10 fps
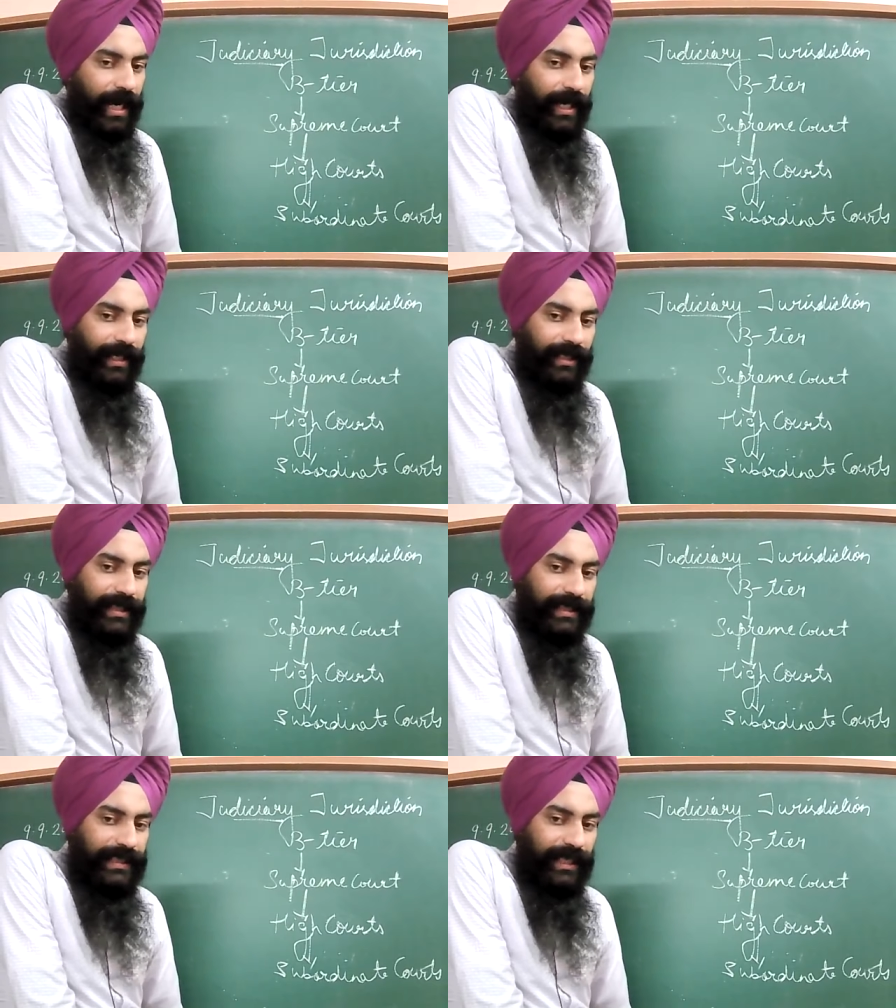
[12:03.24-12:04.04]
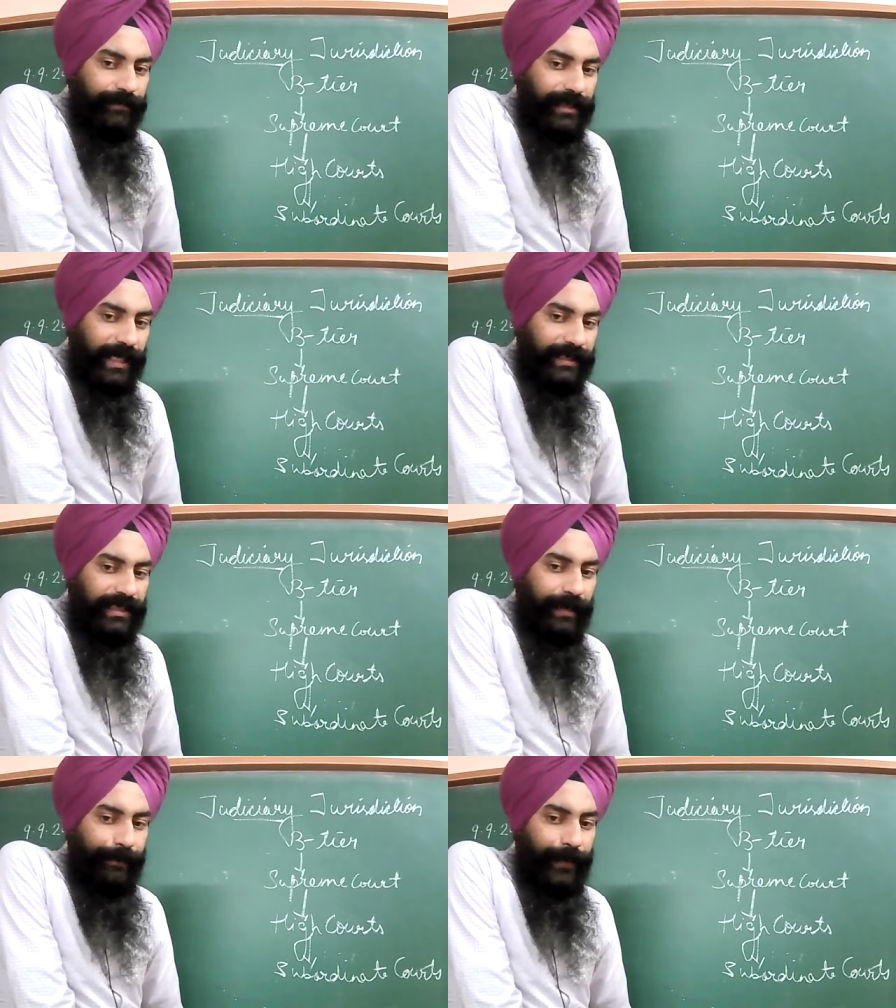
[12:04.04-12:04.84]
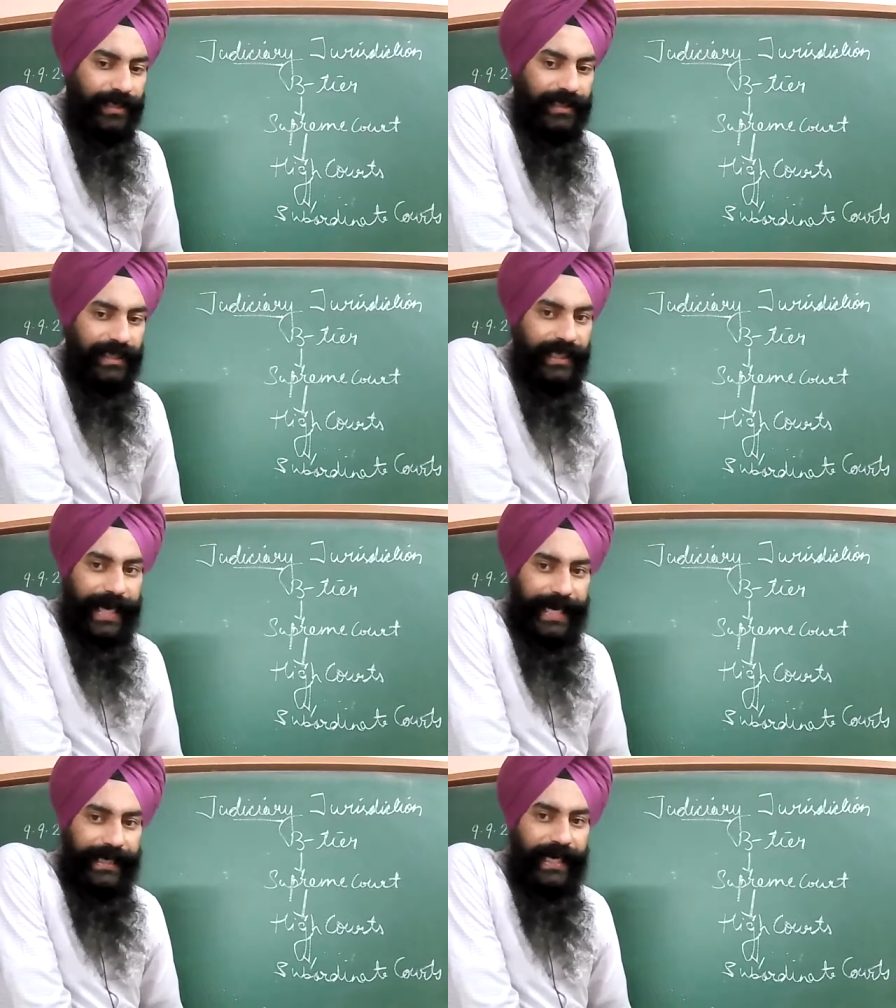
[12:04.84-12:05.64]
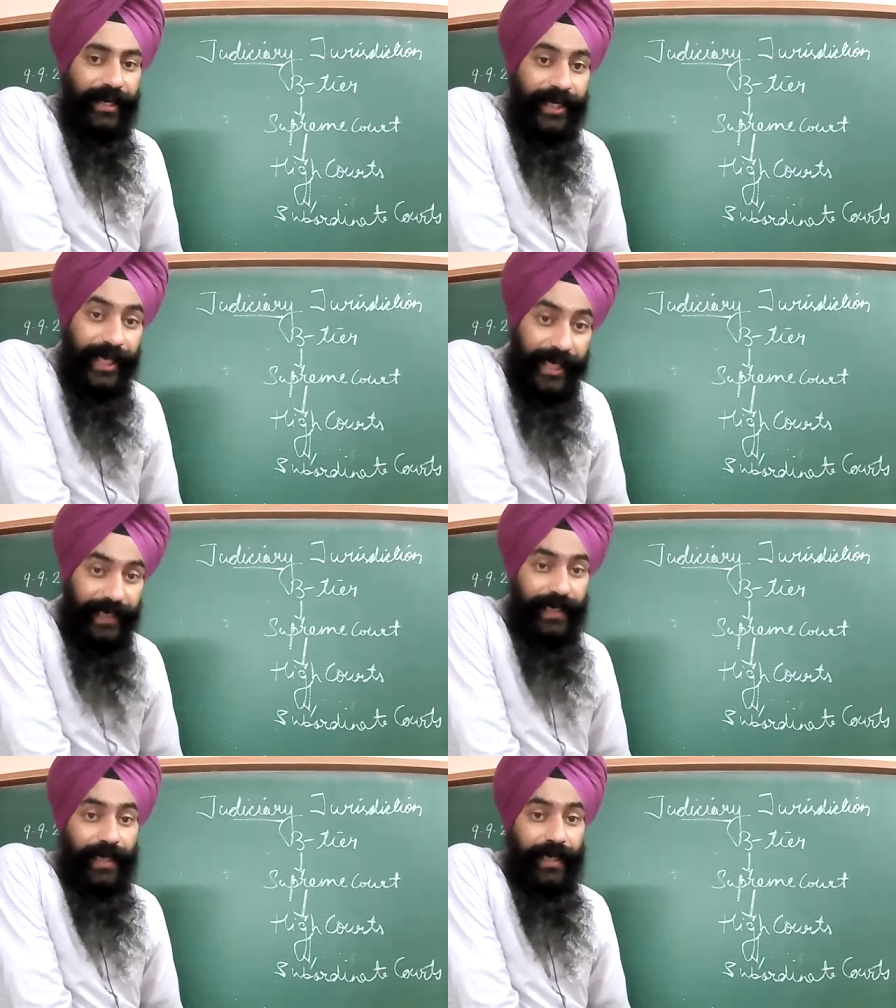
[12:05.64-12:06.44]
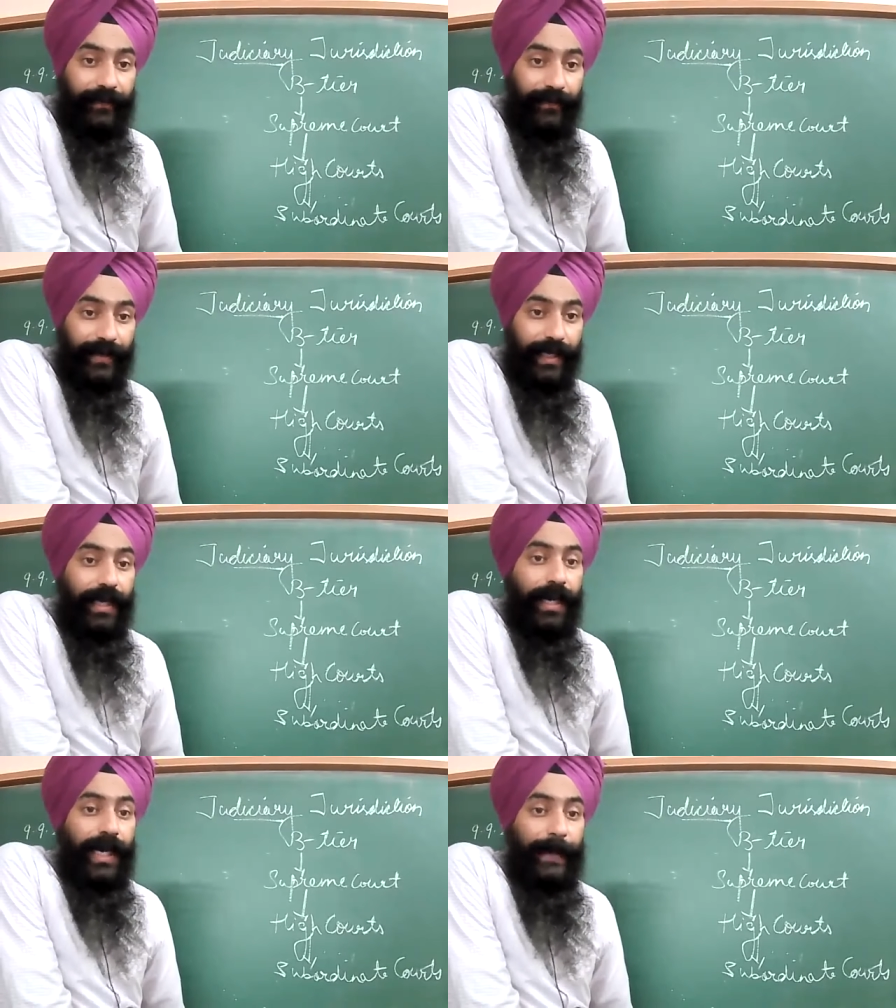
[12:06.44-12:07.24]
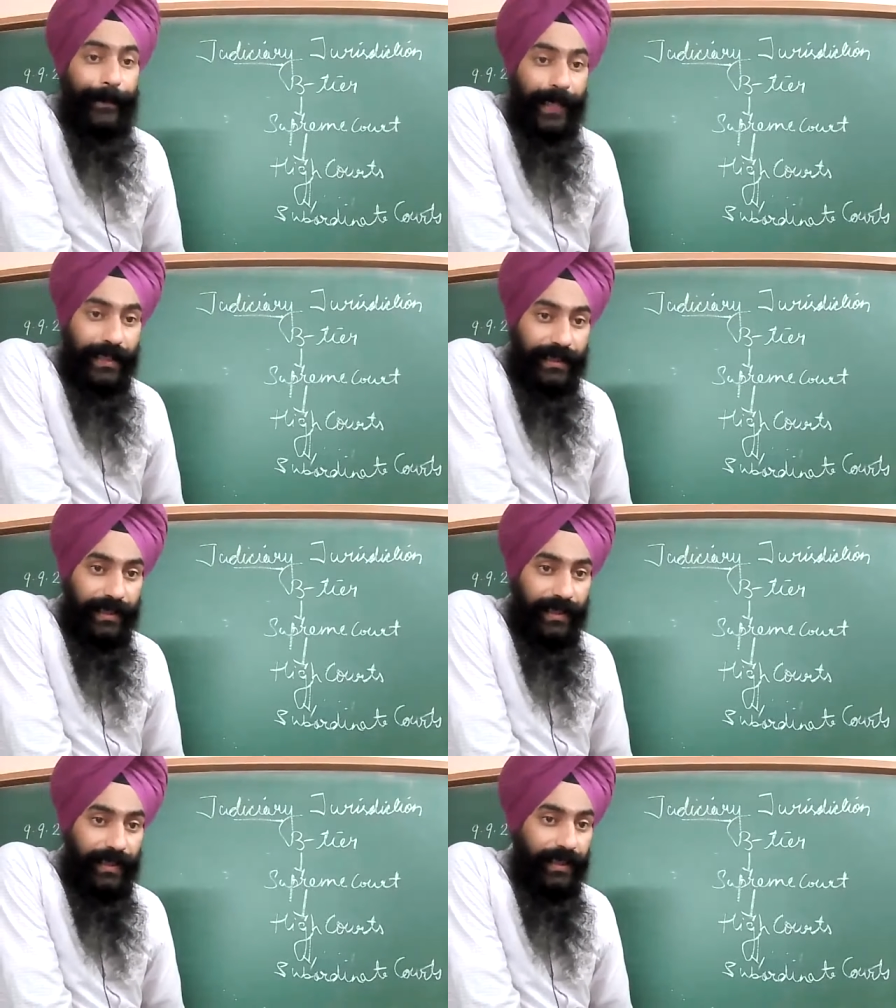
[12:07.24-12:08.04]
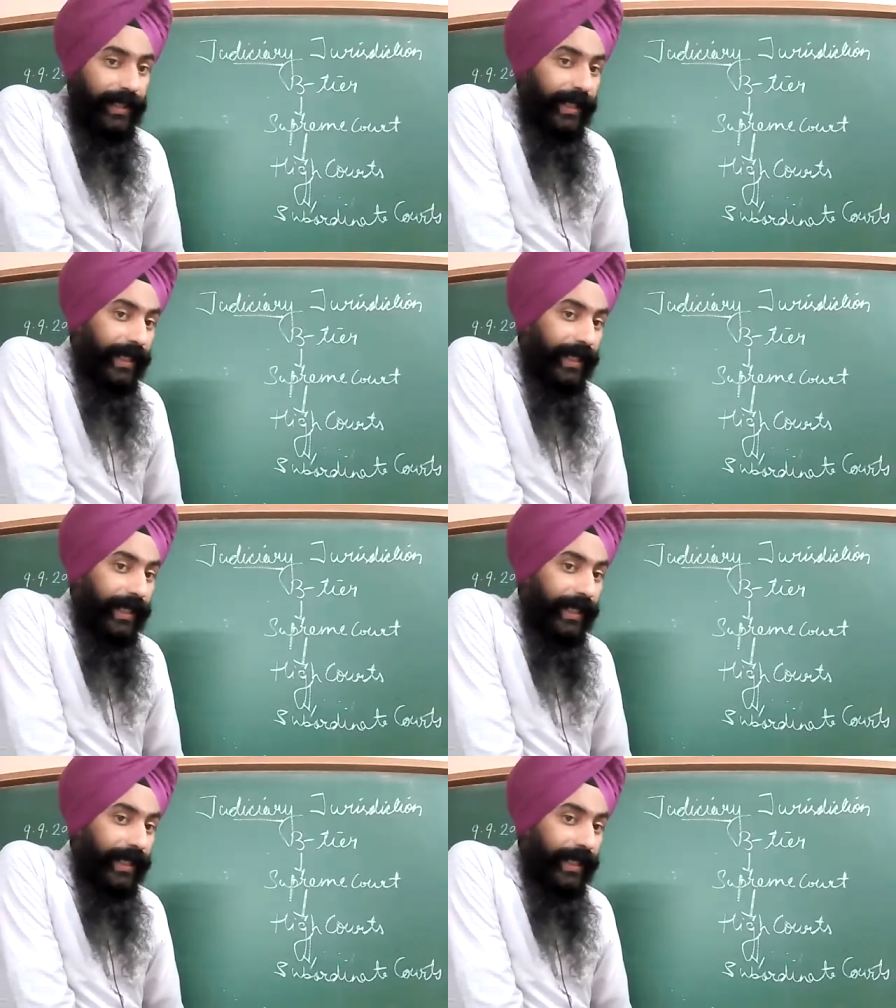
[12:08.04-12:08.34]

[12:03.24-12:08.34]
Under such circumstances, a person can again appeal